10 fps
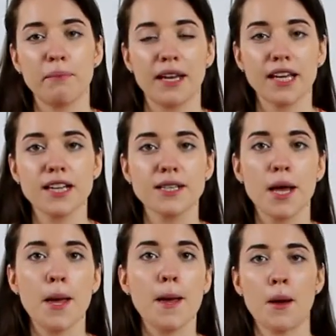pancakes,
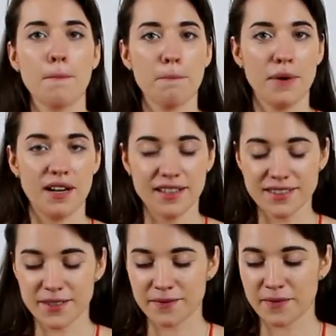
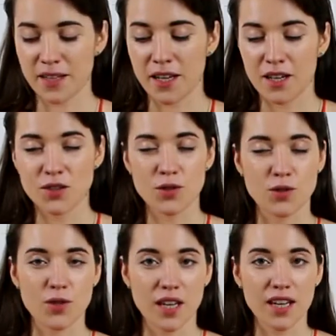but
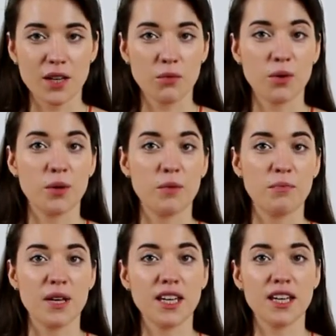today we were
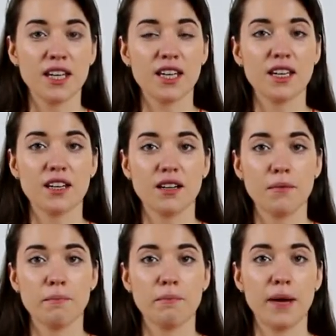making
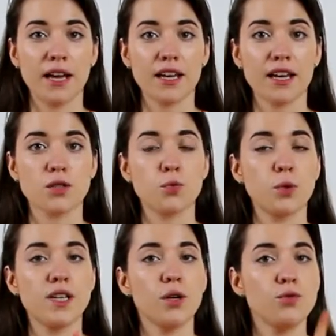pancakes
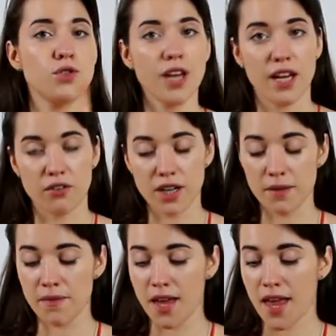without dairy